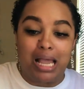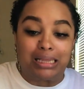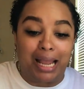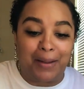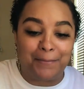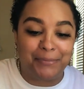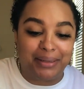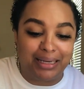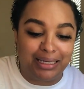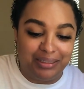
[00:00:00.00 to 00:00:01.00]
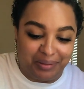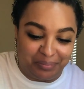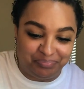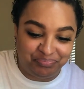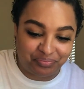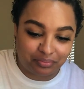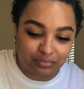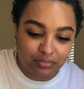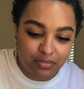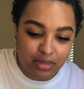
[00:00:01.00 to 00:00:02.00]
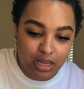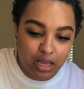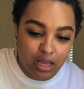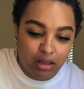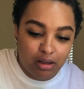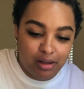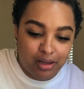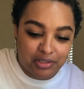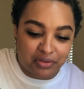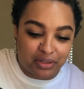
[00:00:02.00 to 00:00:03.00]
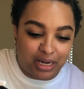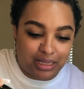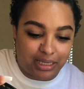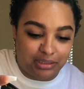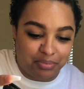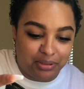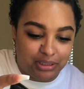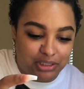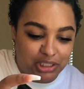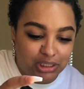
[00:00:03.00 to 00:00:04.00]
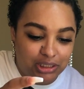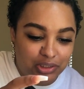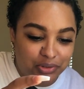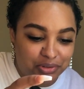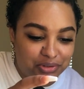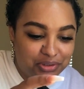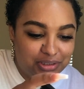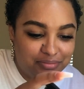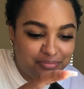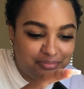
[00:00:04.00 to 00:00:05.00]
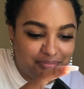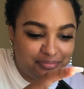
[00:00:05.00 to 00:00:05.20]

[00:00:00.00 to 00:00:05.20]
like banging. So then I like to put the chili on.